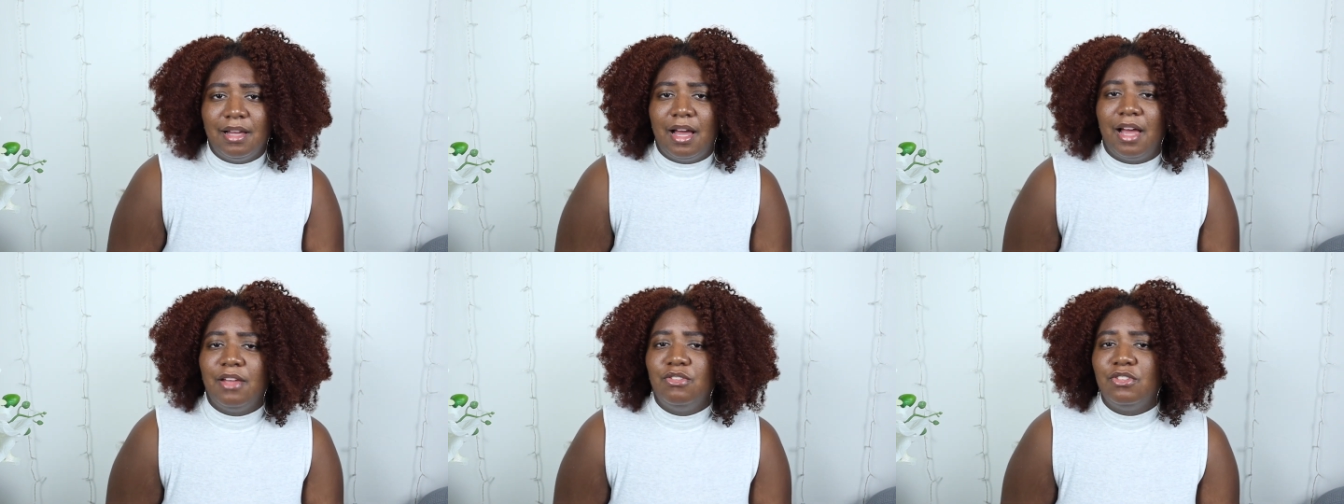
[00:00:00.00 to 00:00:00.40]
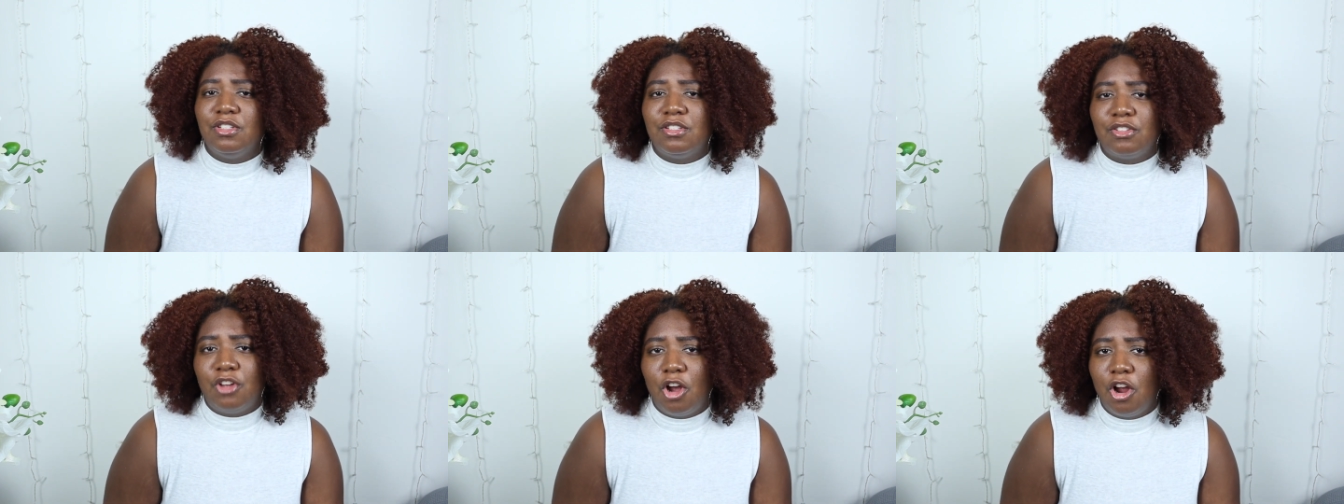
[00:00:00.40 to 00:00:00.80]
I use a
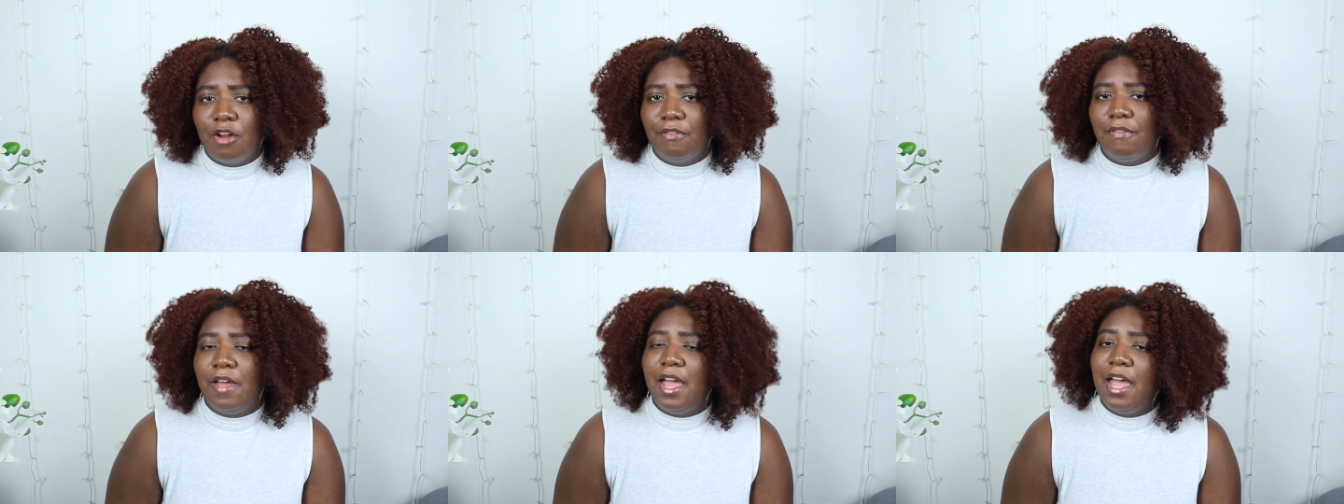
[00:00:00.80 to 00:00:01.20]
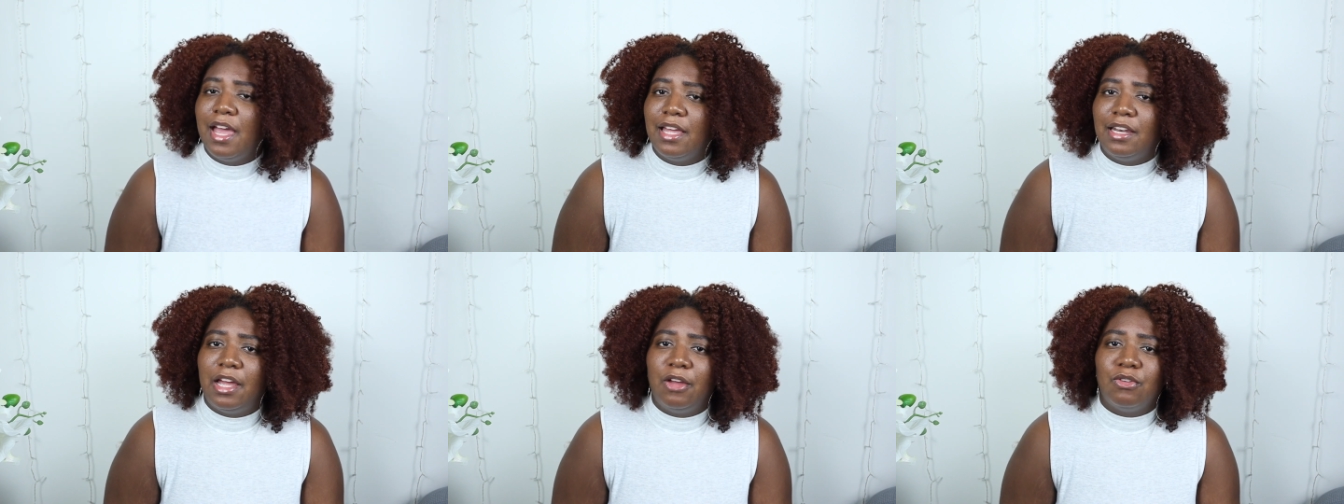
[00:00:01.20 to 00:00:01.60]
scarf
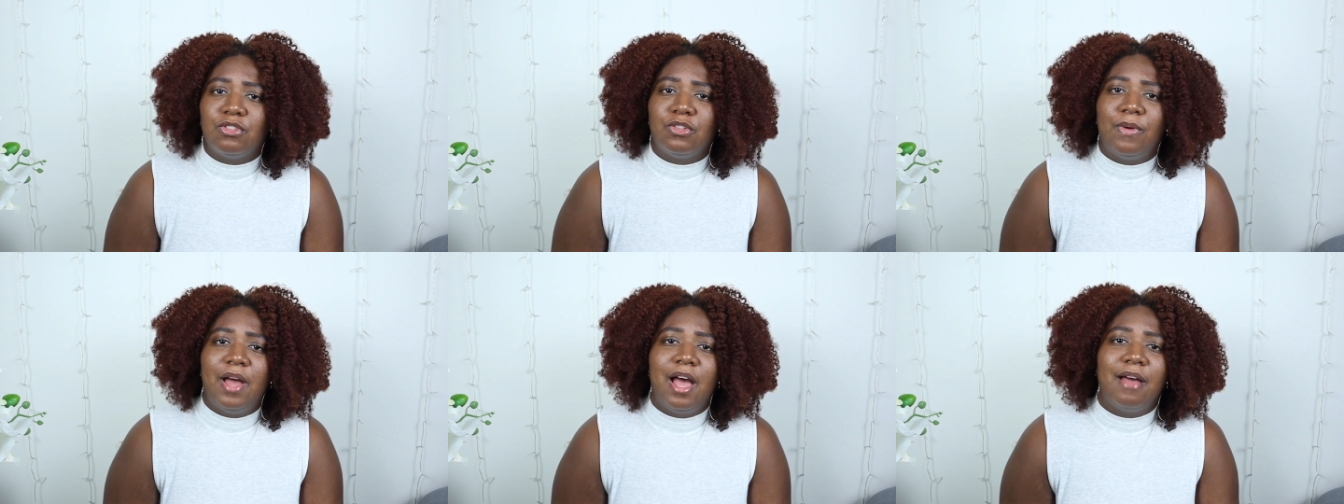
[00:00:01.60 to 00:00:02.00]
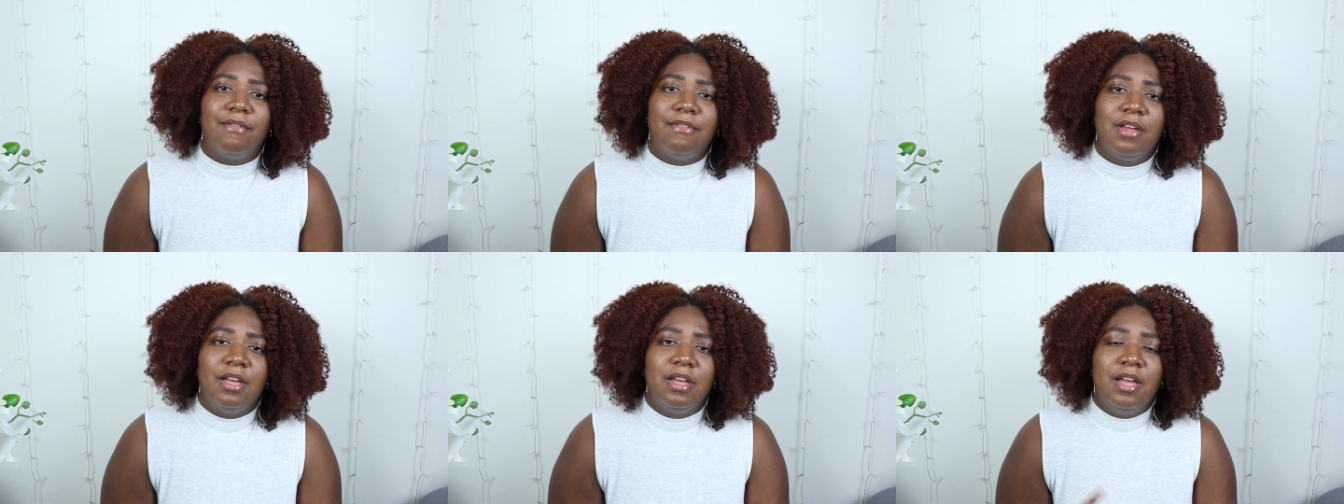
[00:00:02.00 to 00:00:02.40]
and I
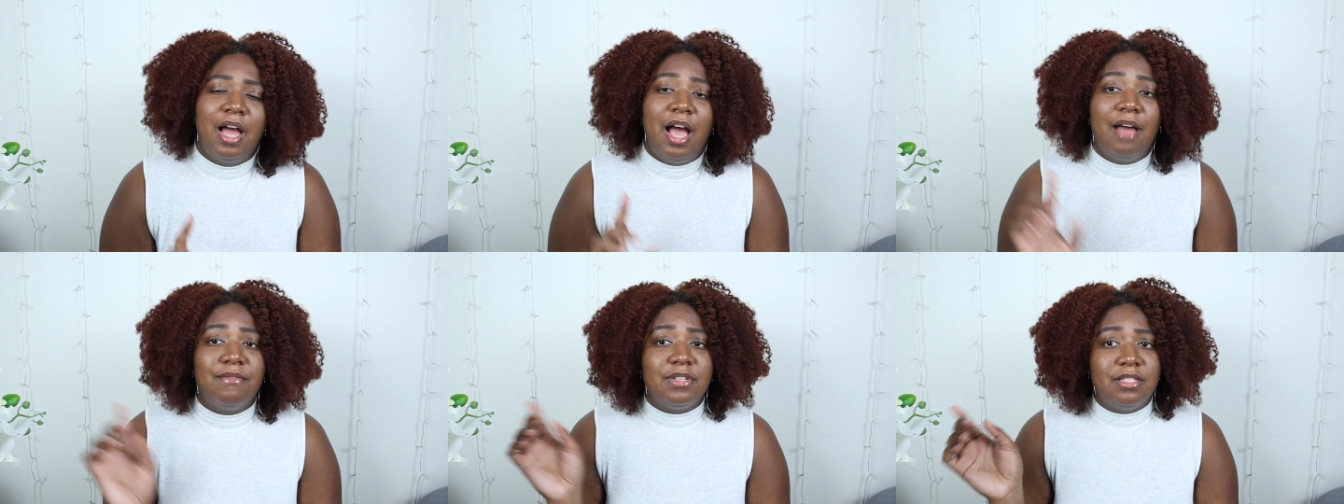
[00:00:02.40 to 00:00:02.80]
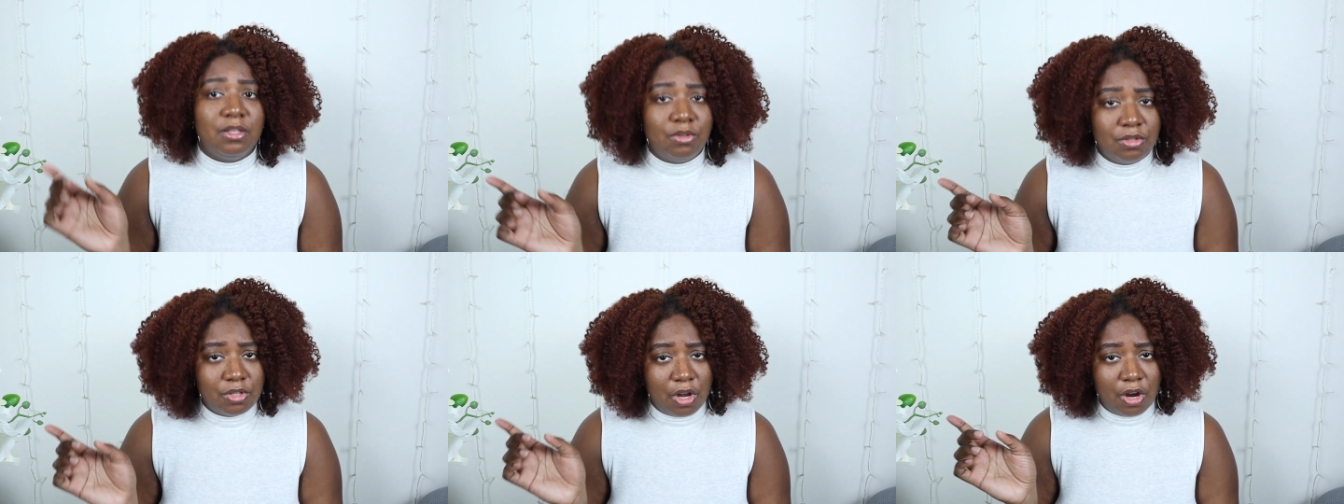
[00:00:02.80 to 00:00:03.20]
have a
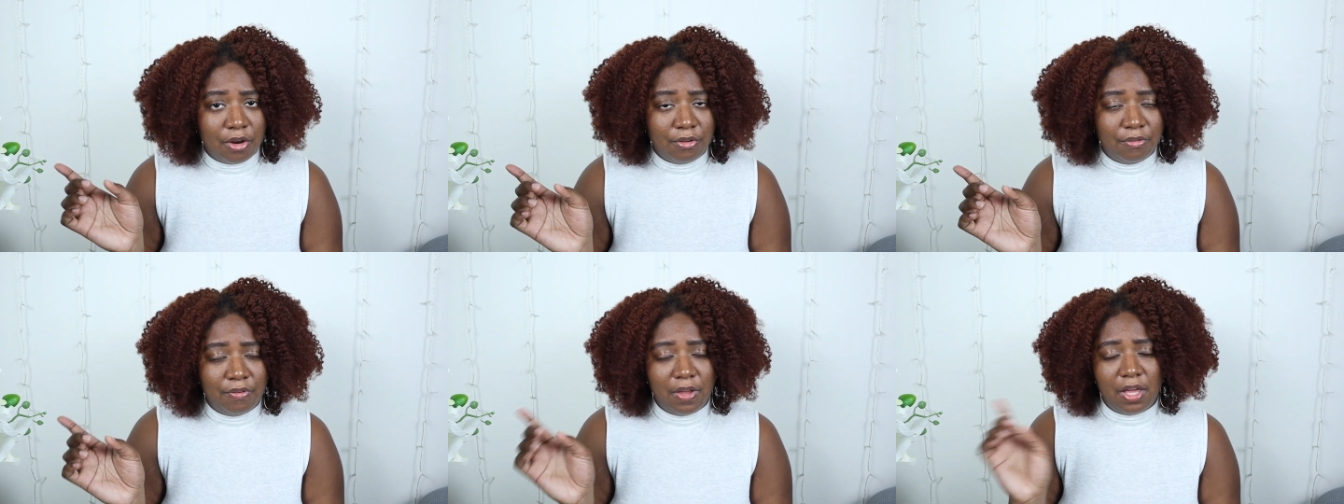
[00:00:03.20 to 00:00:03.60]
silk scarf